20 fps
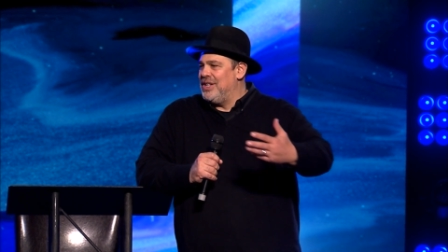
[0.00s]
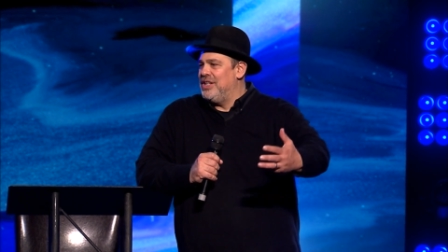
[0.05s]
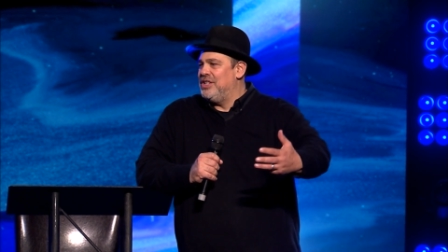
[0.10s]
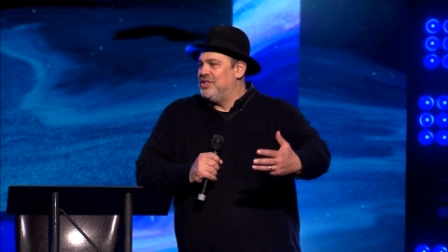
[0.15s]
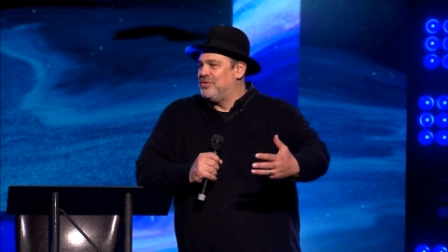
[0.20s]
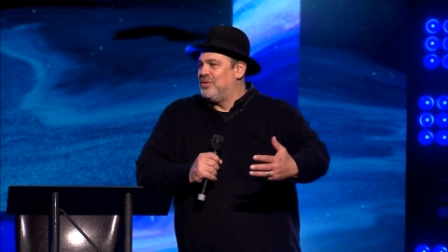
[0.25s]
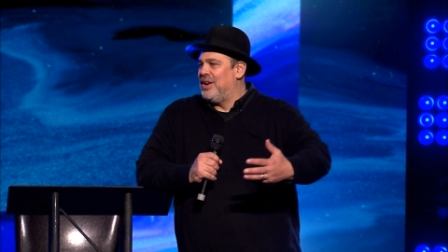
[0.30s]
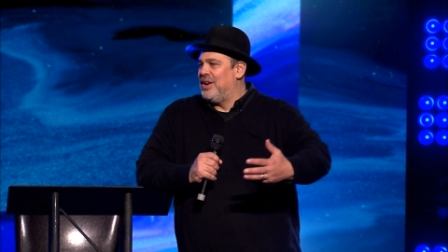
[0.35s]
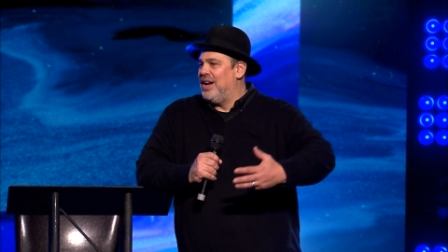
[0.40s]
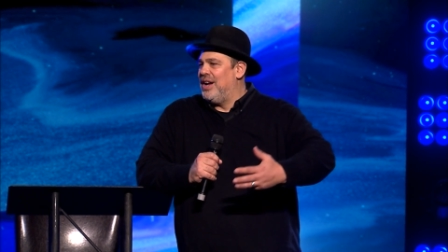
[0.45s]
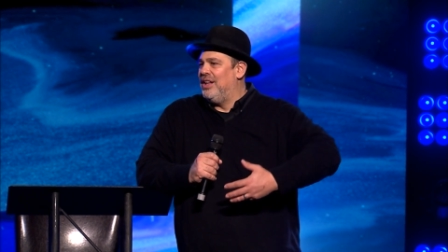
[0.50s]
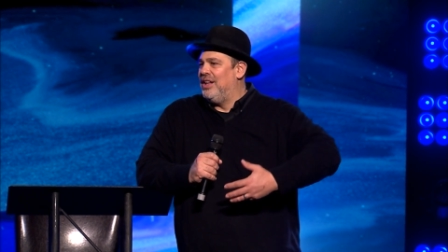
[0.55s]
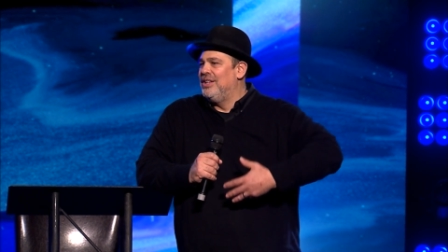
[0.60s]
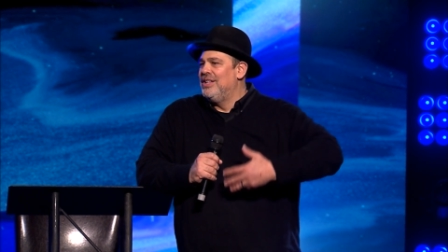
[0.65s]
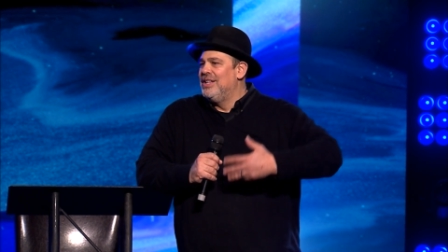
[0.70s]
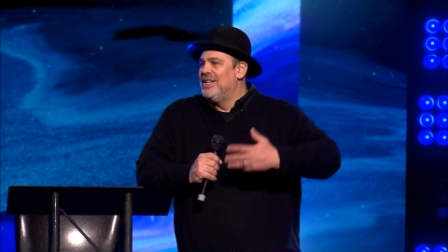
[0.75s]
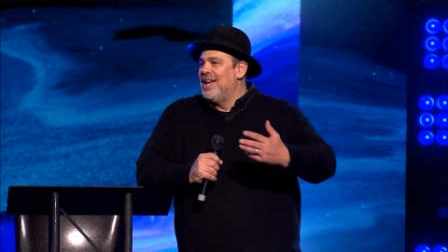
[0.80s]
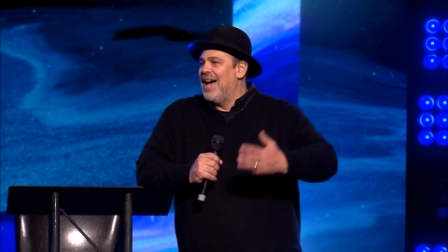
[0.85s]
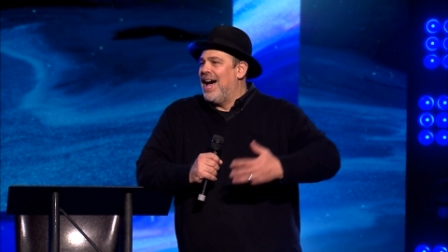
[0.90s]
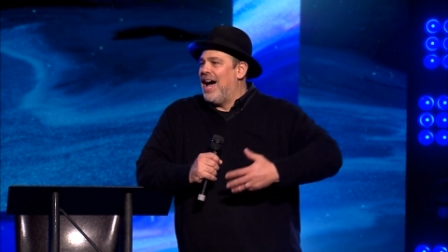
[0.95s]
Israel
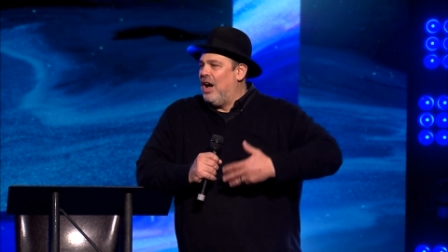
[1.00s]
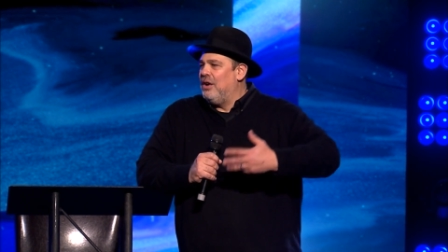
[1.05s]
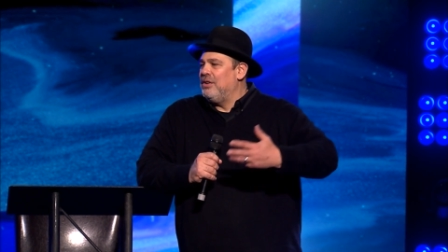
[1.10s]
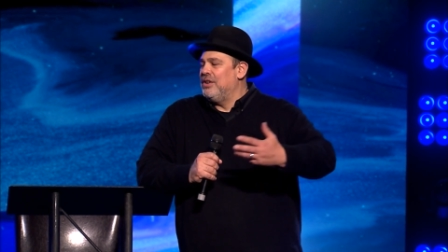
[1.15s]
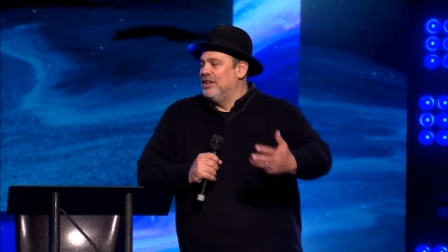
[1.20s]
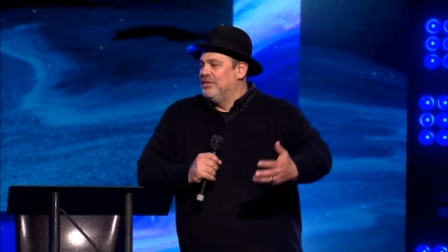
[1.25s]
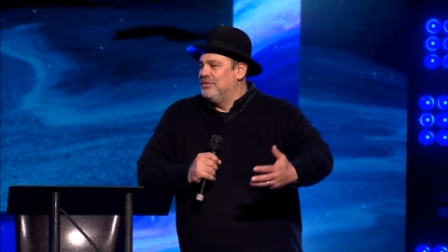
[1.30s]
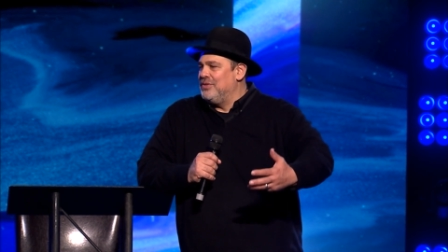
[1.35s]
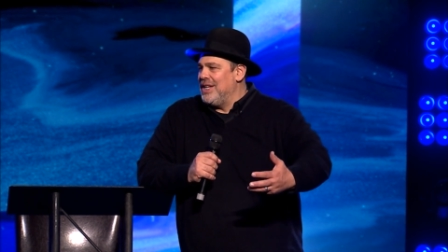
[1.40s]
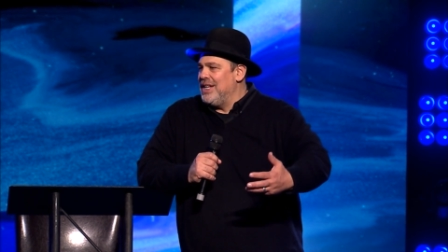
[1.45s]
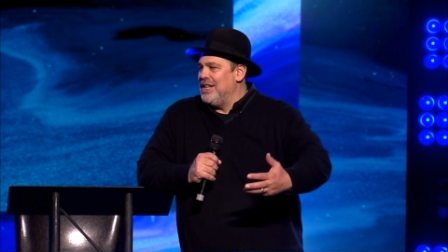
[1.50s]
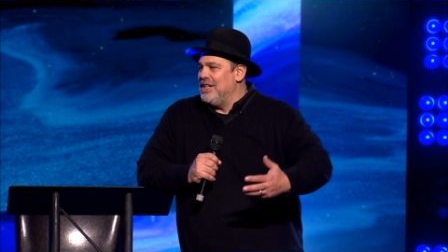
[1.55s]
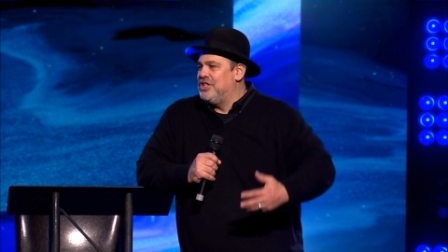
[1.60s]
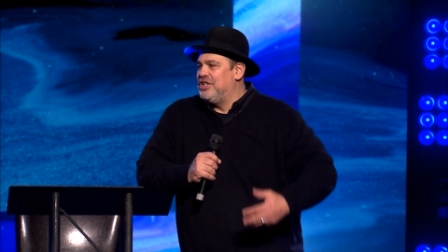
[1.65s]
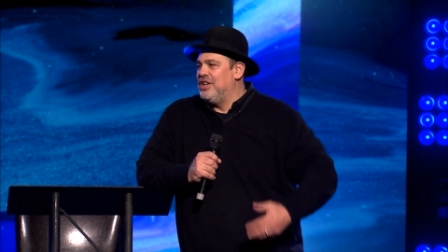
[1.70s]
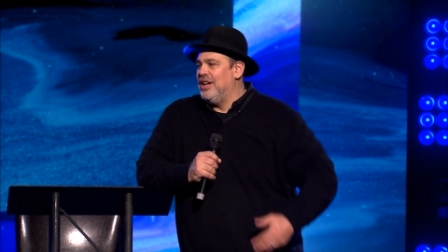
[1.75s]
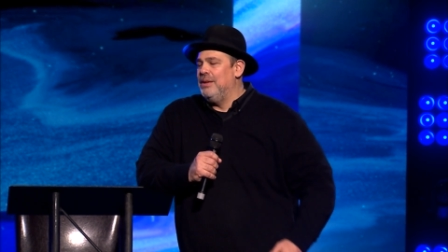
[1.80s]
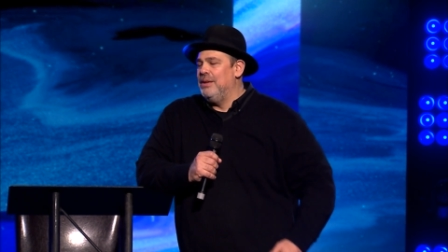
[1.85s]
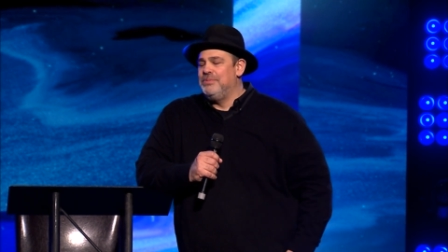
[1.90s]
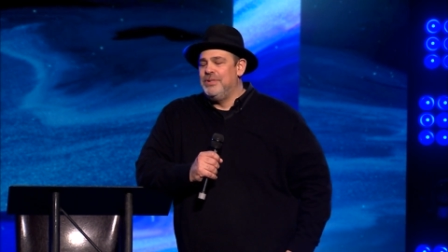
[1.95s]
out of
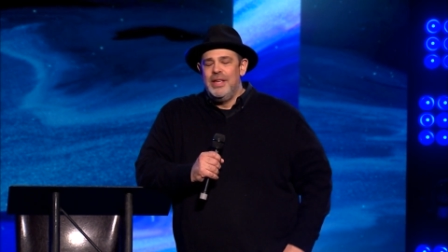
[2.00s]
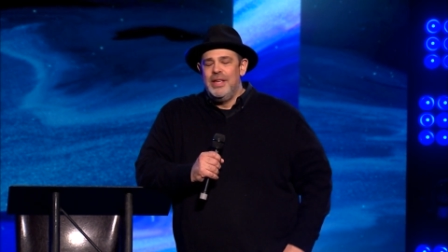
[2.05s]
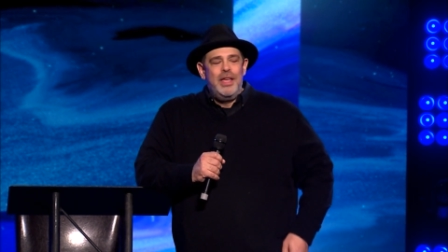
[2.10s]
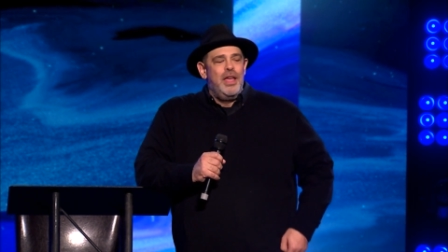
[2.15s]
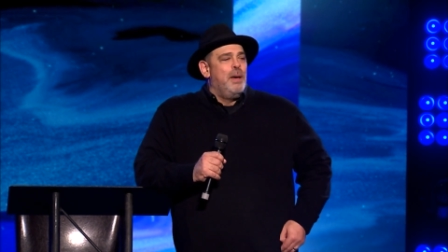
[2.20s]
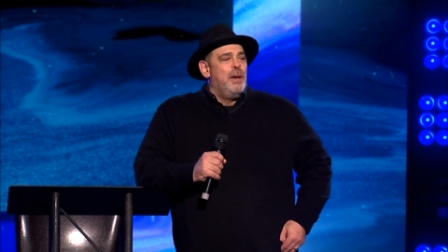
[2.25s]
Egypt.